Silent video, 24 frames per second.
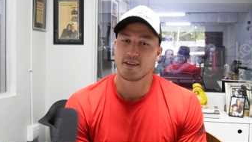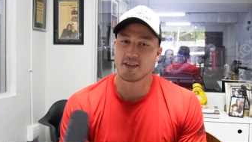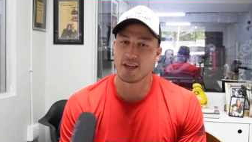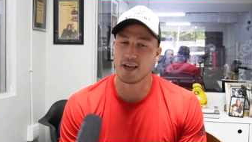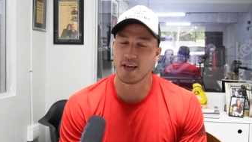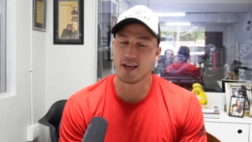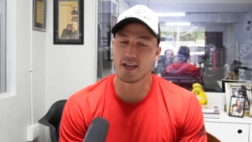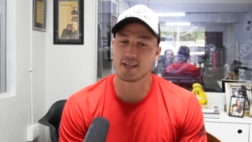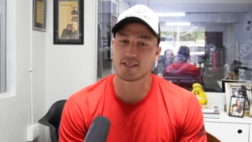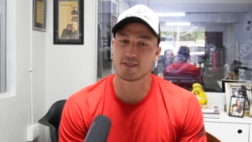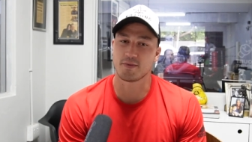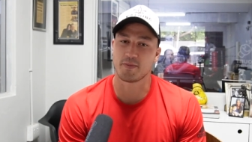
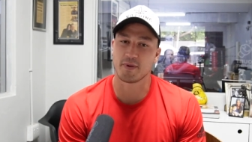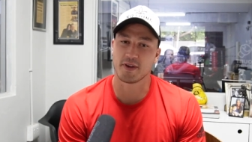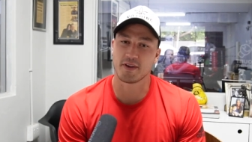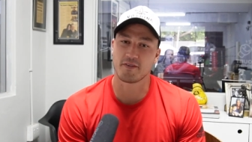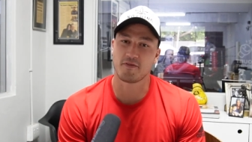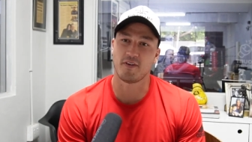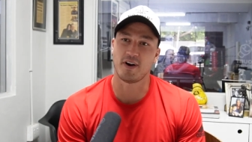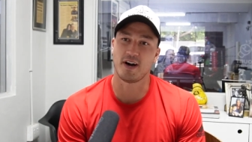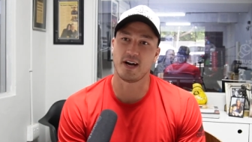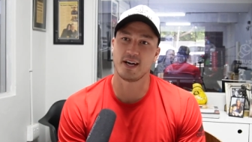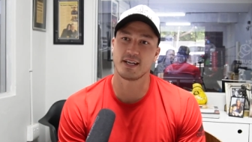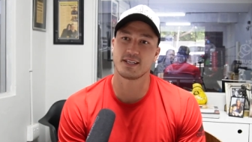Yeah, it's a big
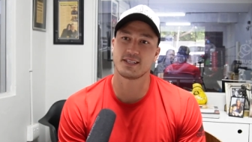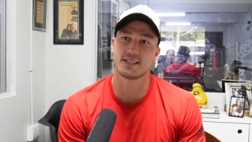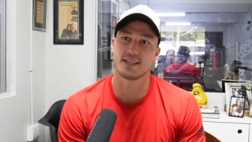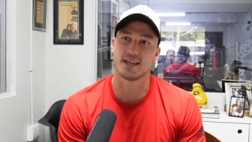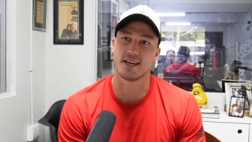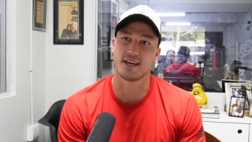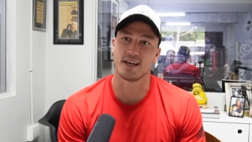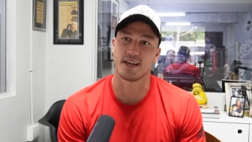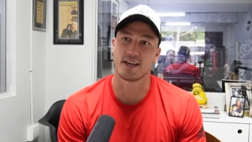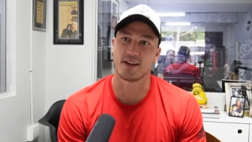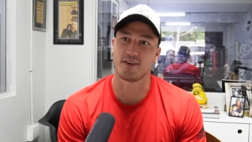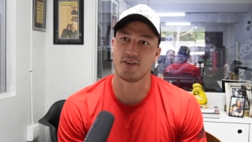fight
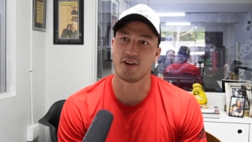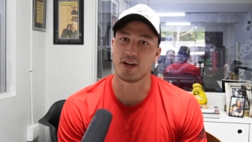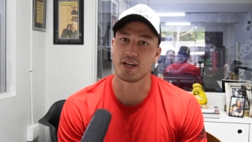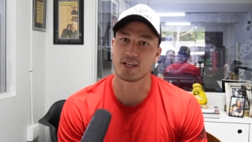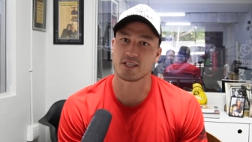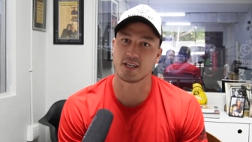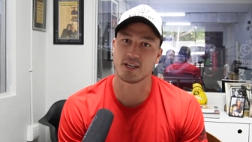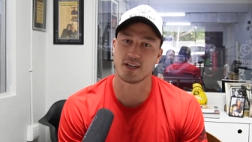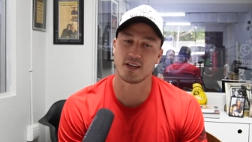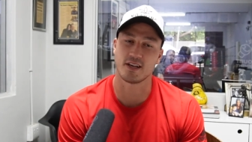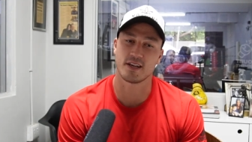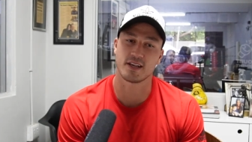in
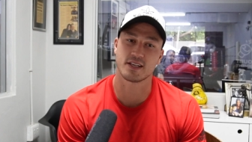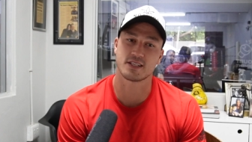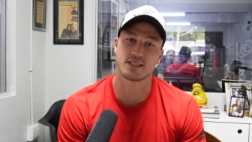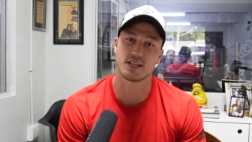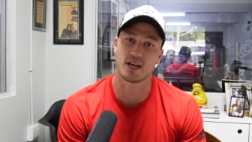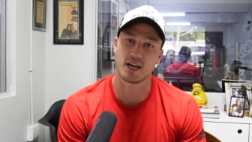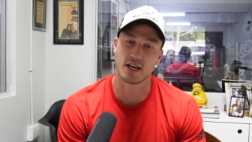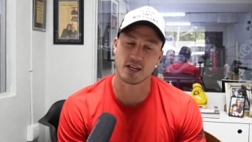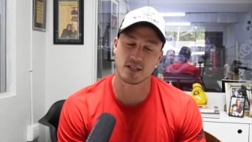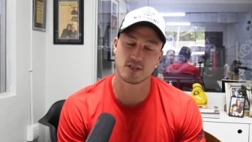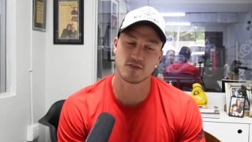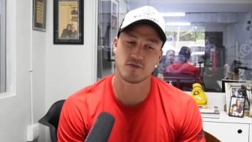Russia.
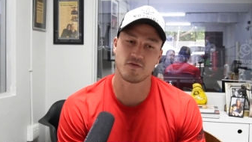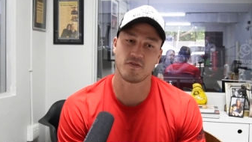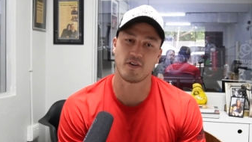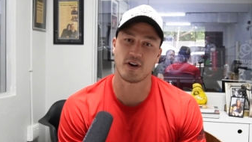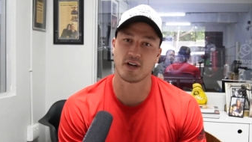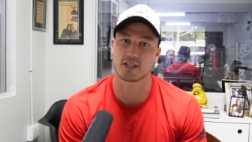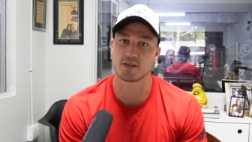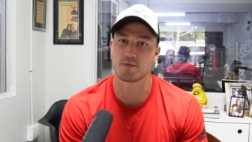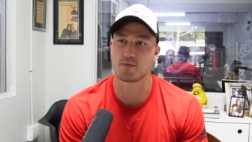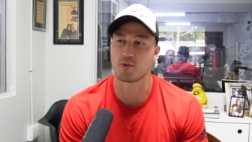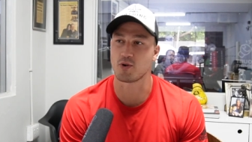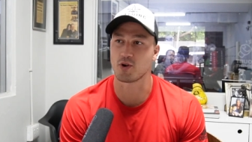Excited to
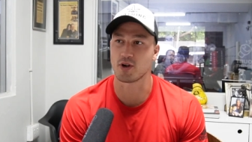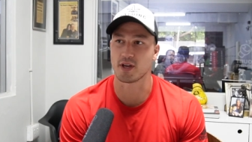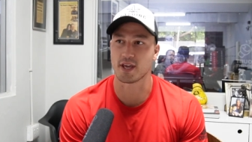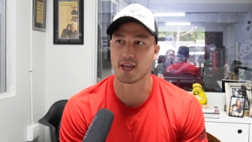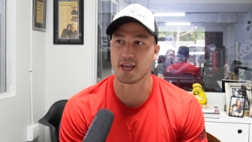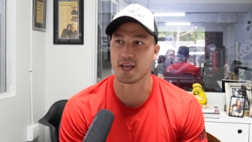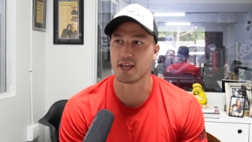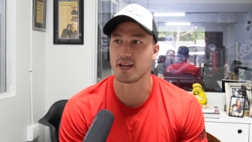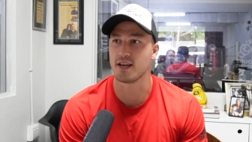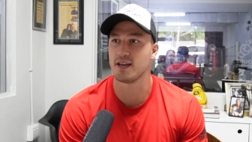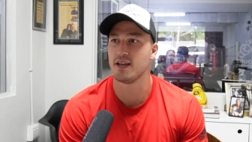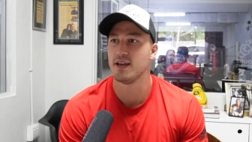fight abroad
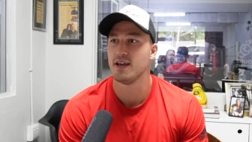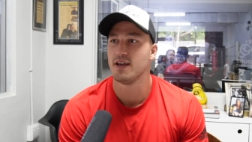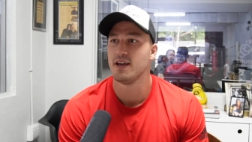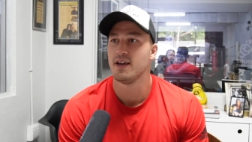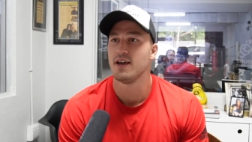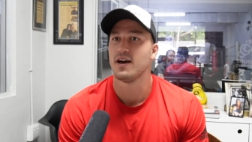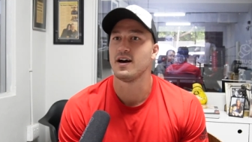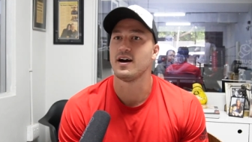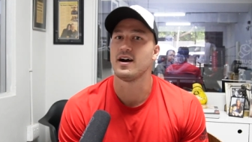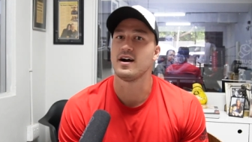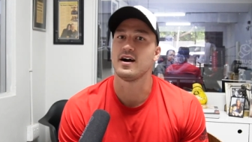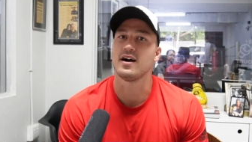again.
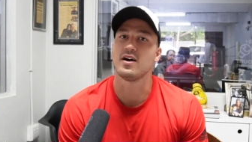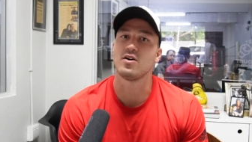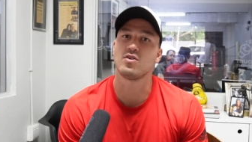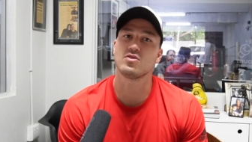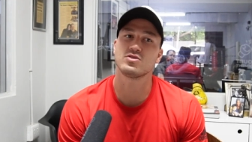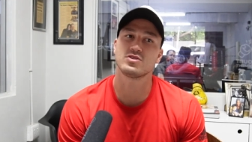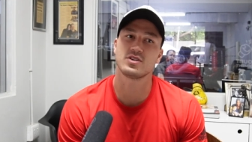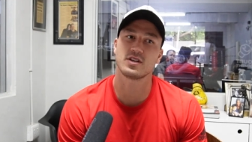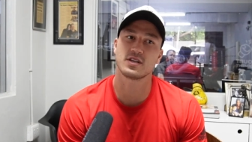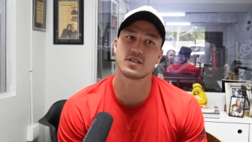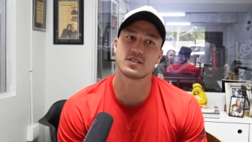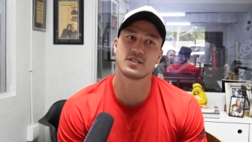
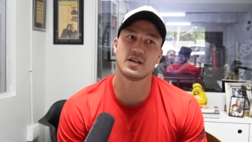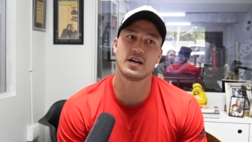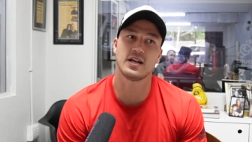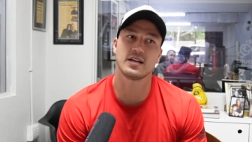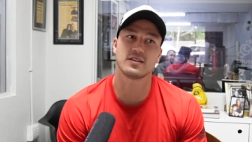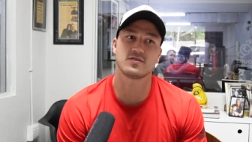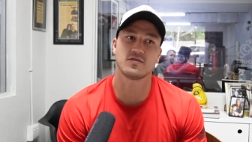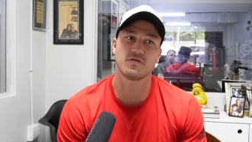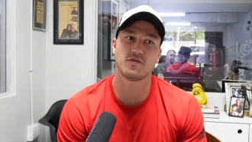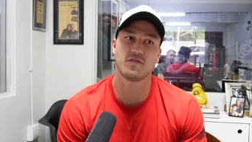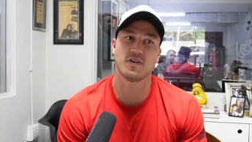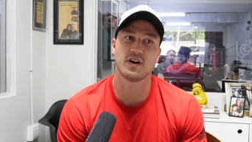Also excited
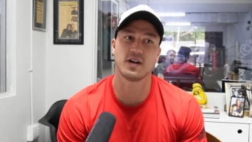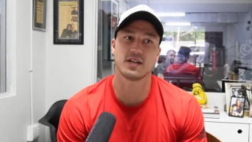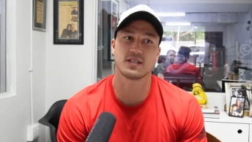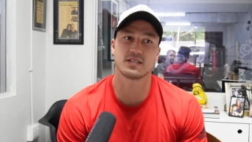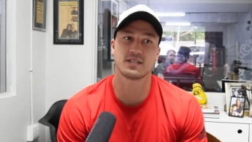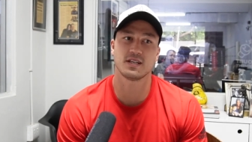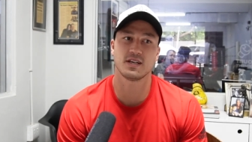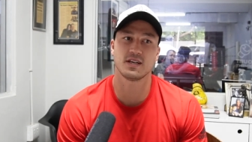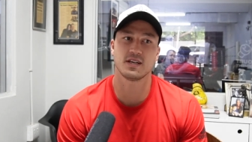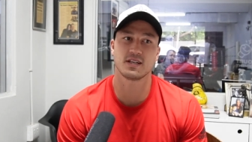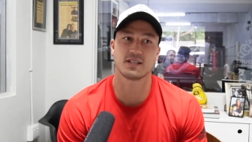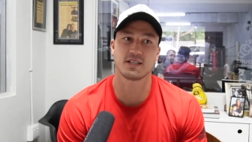to fight
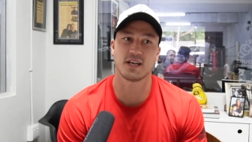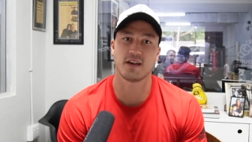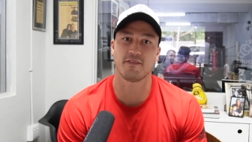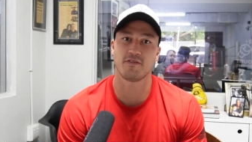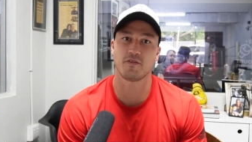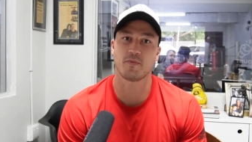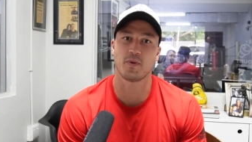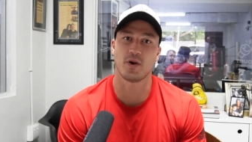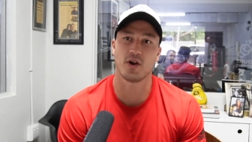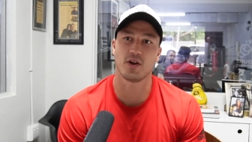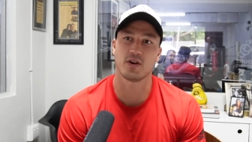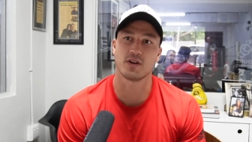a tough
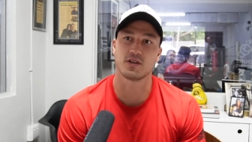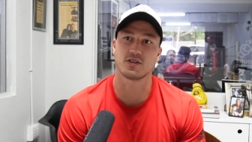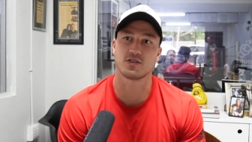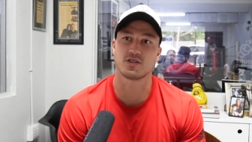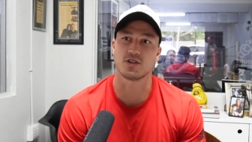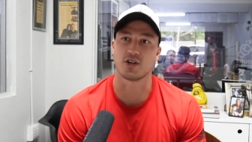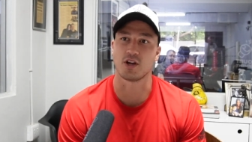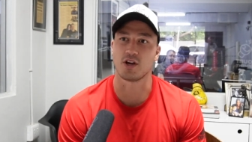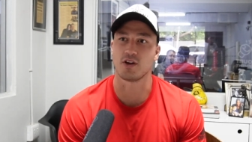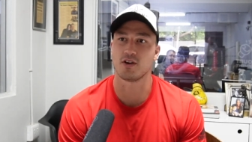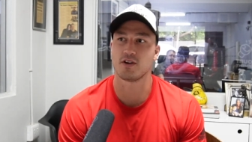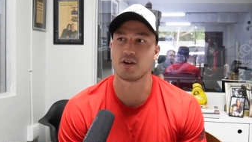opponent,
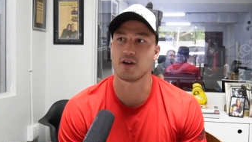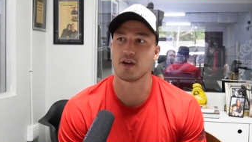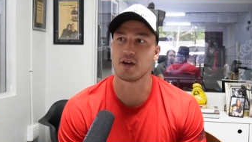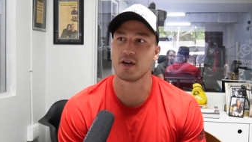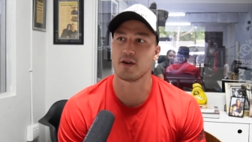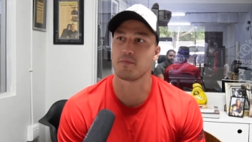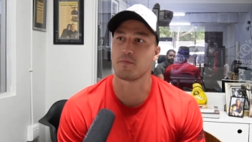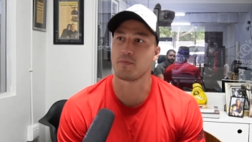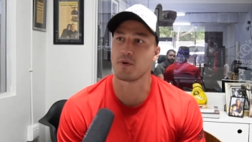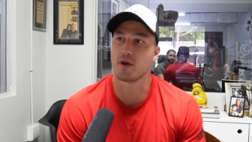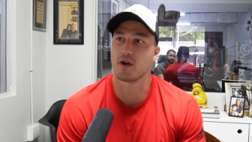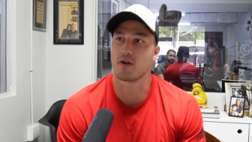you
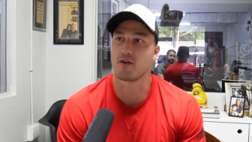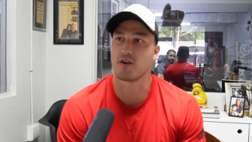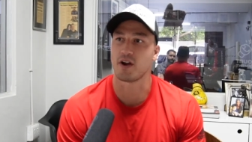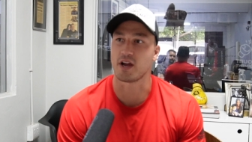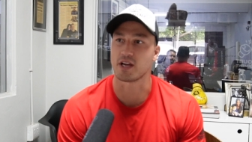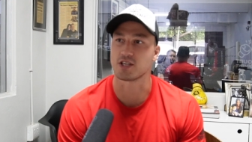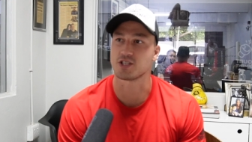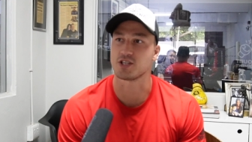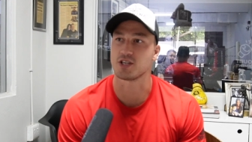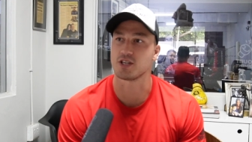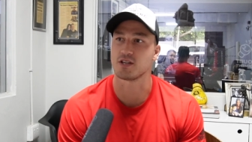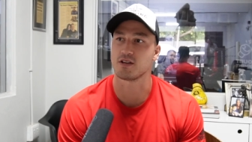know, a
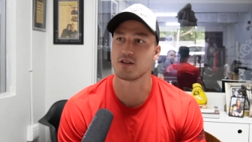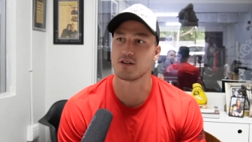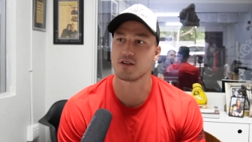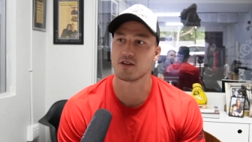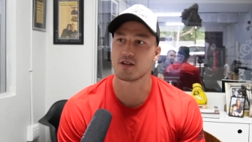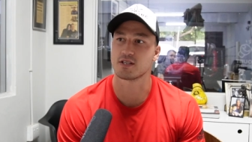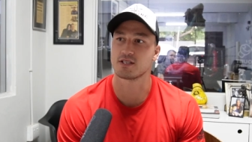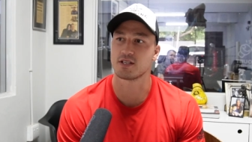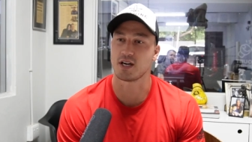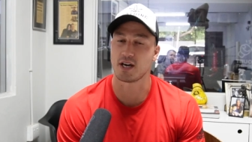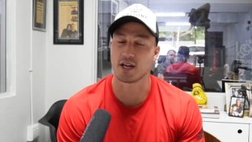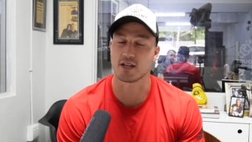Russian.
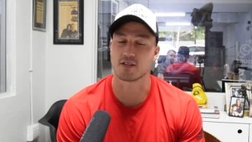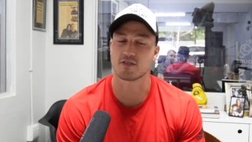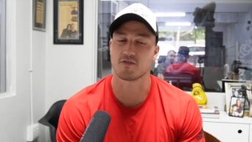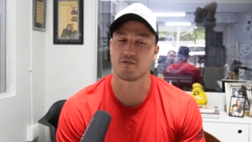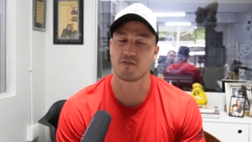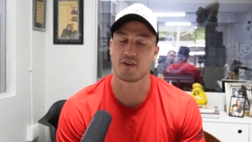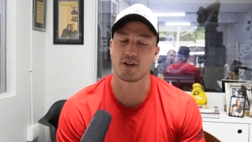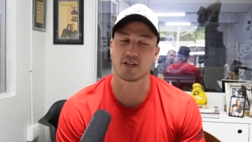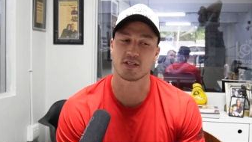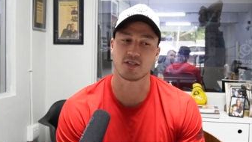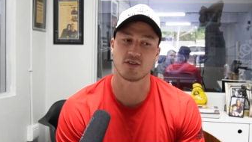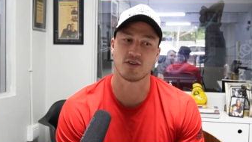Excited to
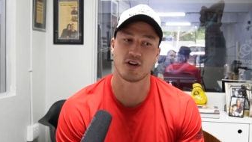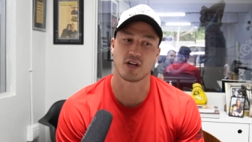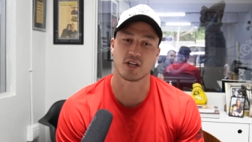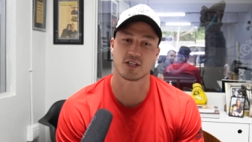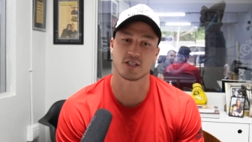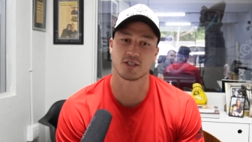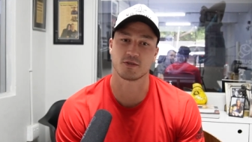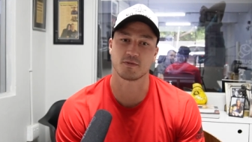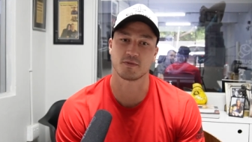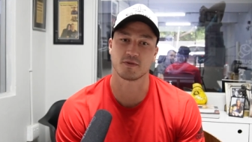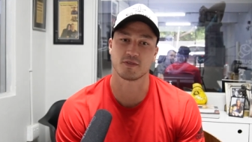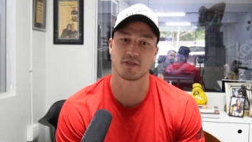fight a
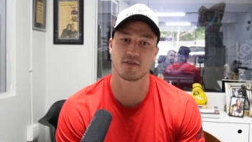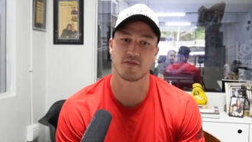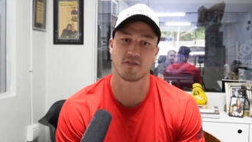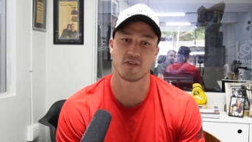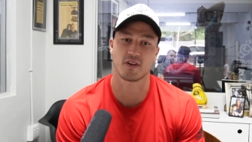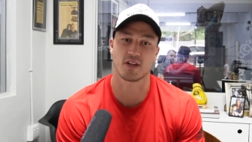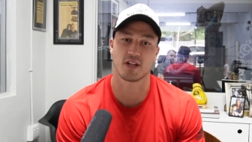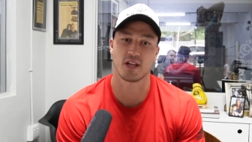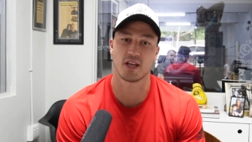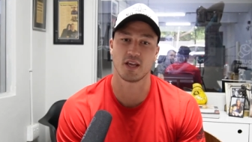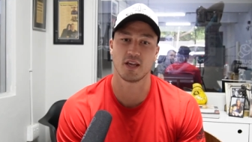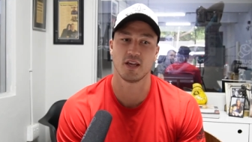Russian
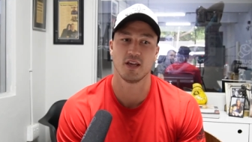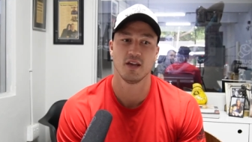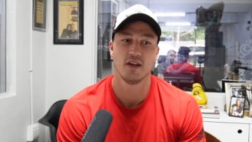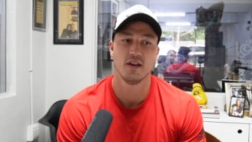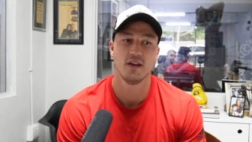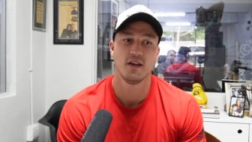specifically.